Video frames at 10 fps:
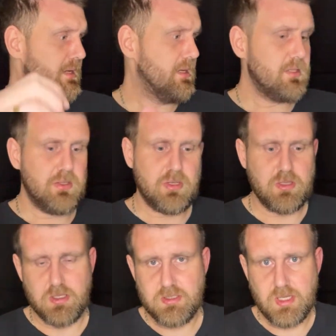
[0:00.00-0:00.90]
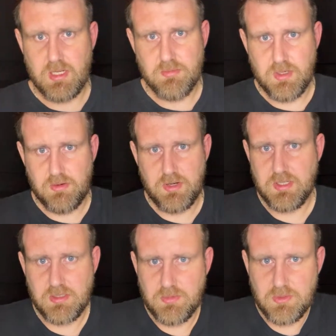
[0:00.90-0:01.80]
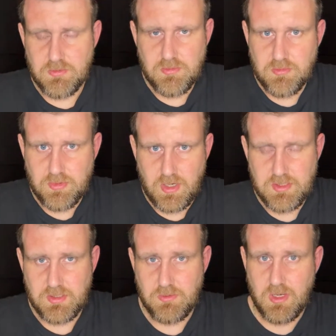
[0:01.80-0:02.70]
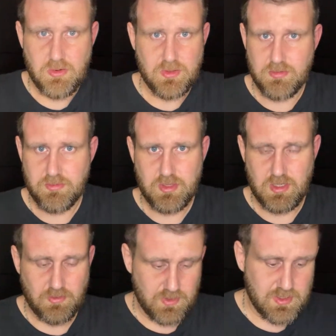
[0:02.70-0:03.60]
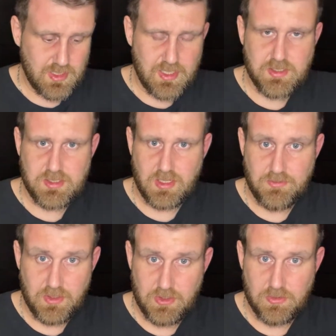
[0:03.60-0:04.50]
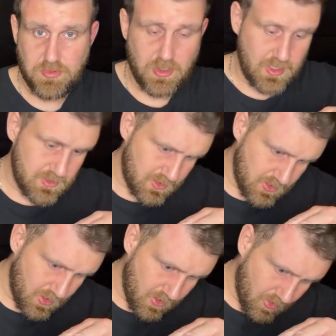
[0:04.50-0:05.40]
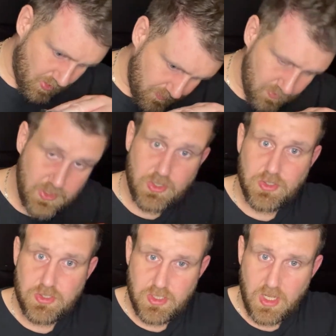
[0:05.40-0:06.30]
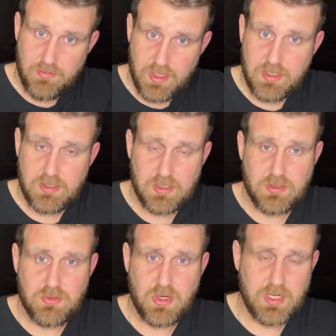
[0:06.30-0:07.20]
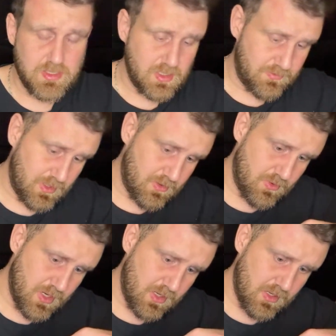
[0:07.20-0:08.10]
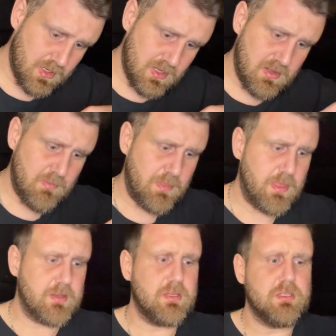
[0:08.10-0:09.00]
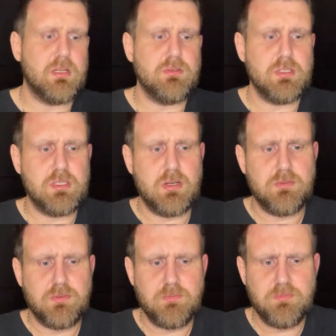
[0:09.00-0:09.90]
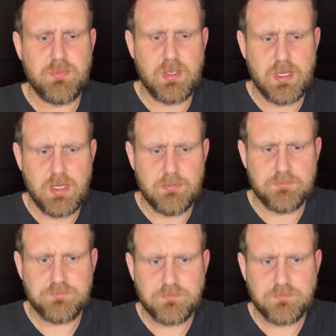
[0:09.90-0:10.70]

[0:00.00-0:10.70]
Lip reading: you can then sell them at a reasonable price as well. And you know, if you're selling stuff at a good price and you offer a good service, you know, try and get stuff out quick, it just sells itself. Okay,